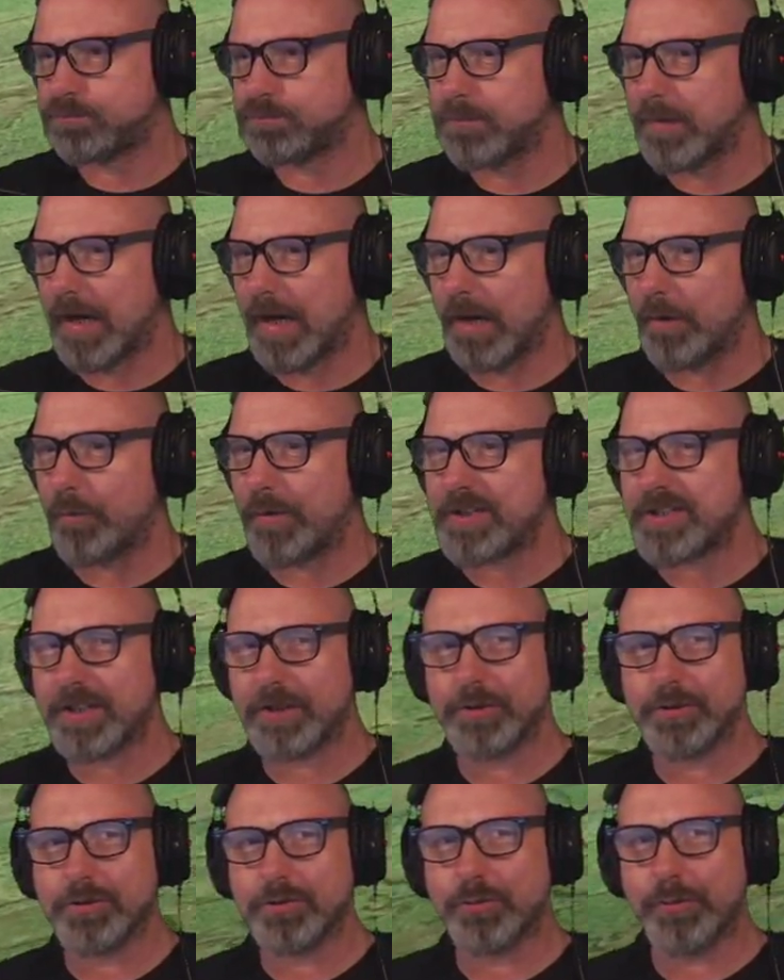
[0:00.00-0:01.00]
I wish I
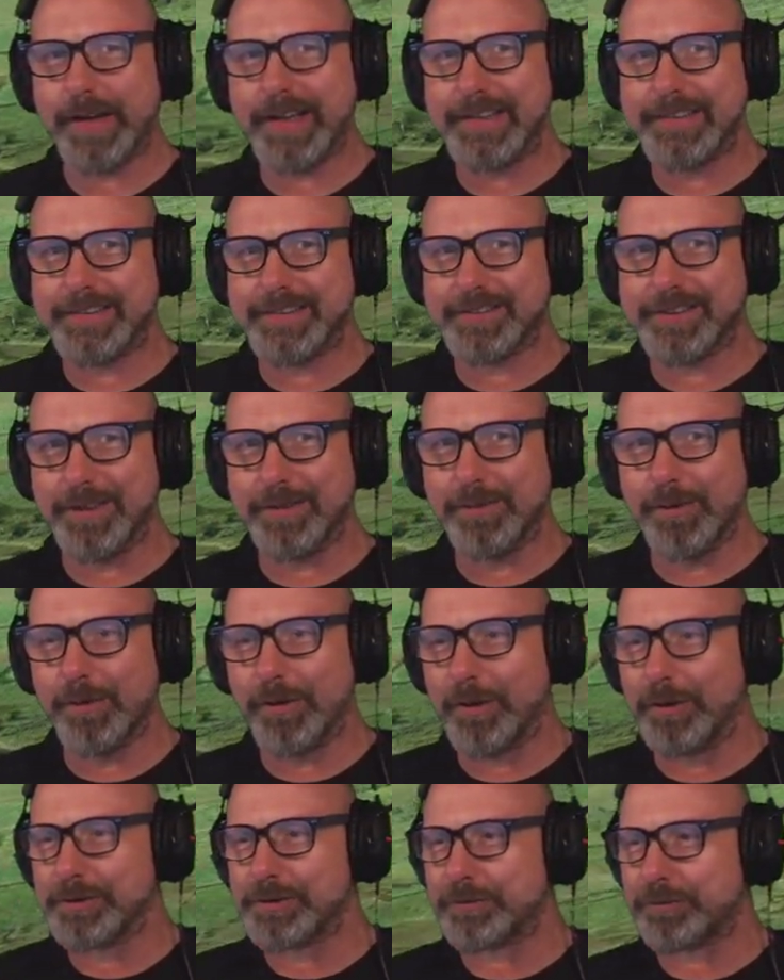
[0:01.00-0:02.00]
could trade some of
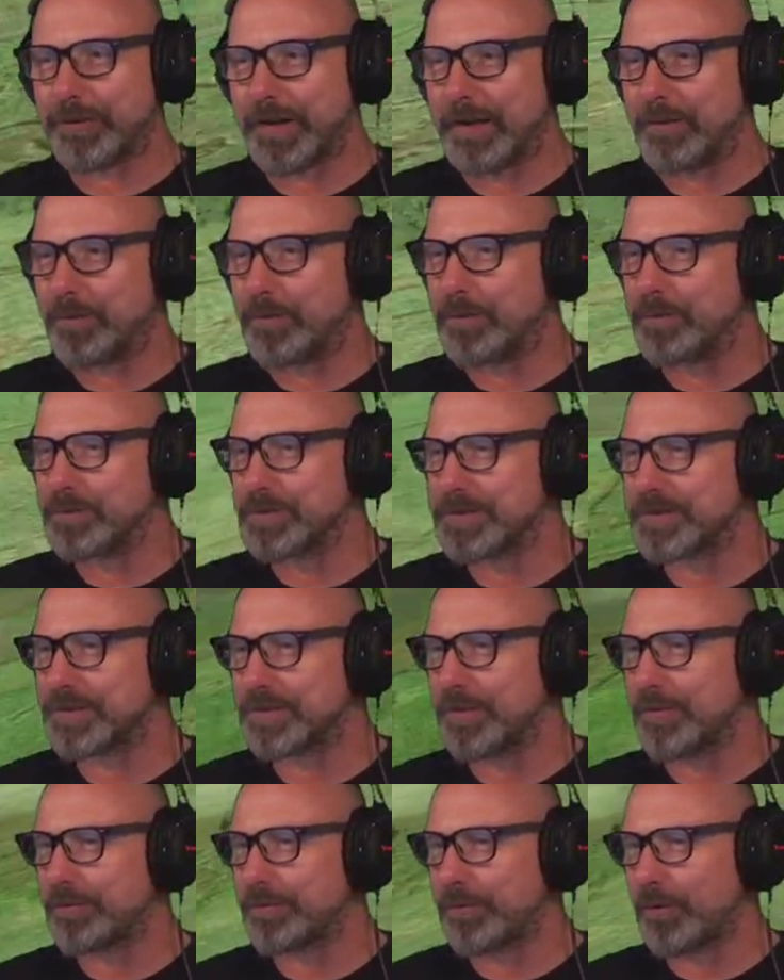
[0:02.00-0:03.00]
those frames
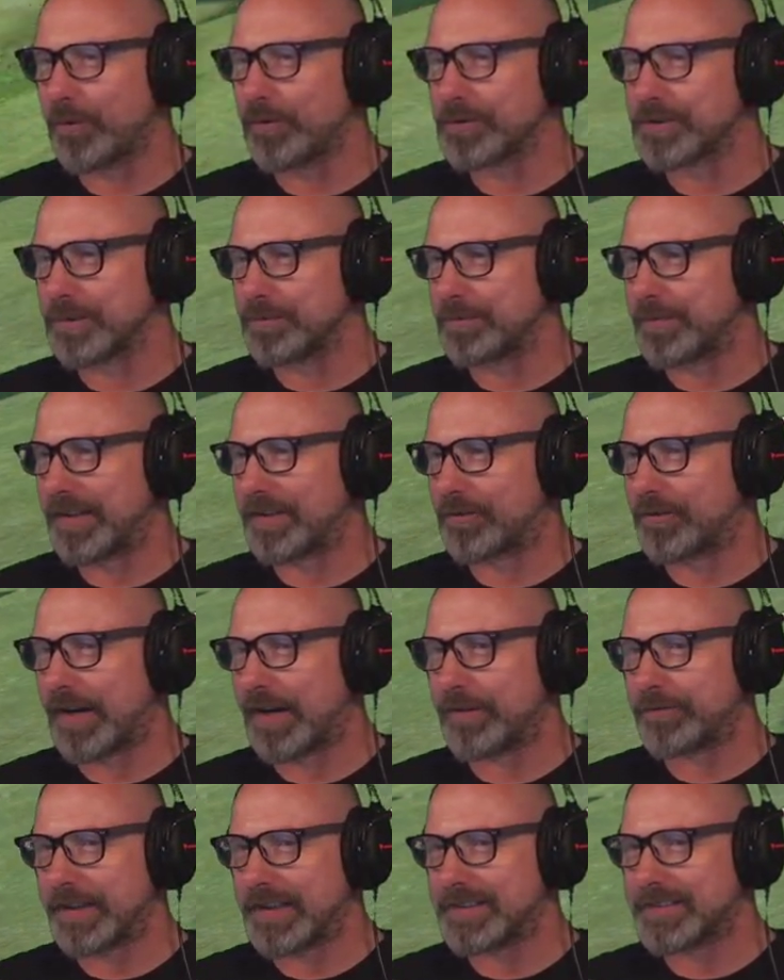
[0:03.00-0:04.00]
for some better
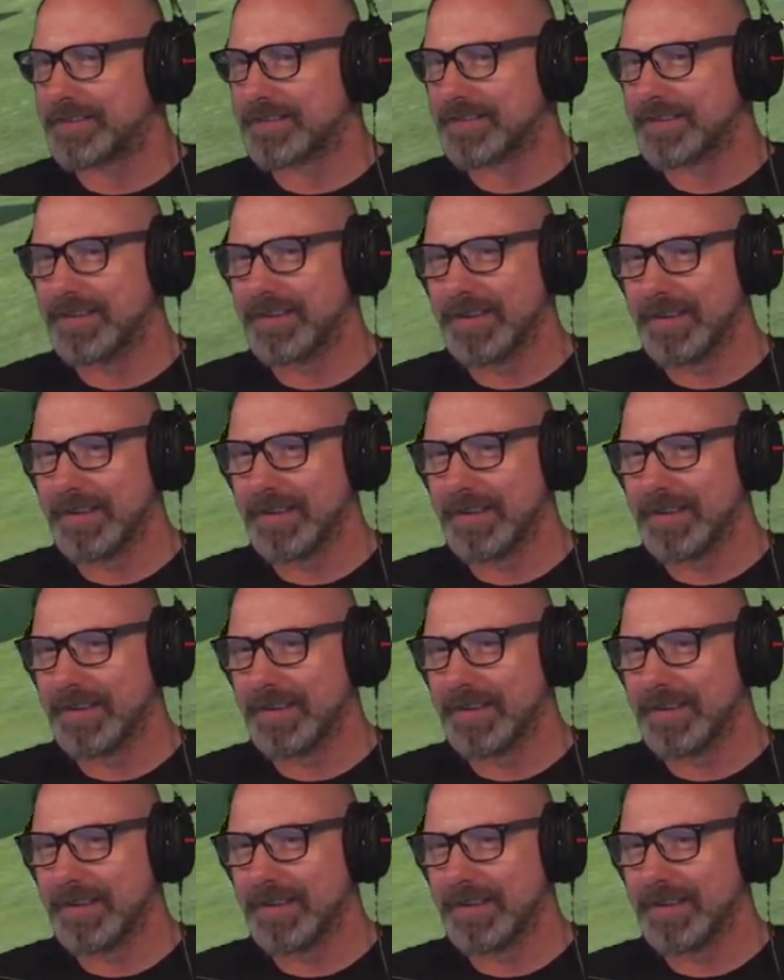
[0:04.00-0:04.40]
graphics,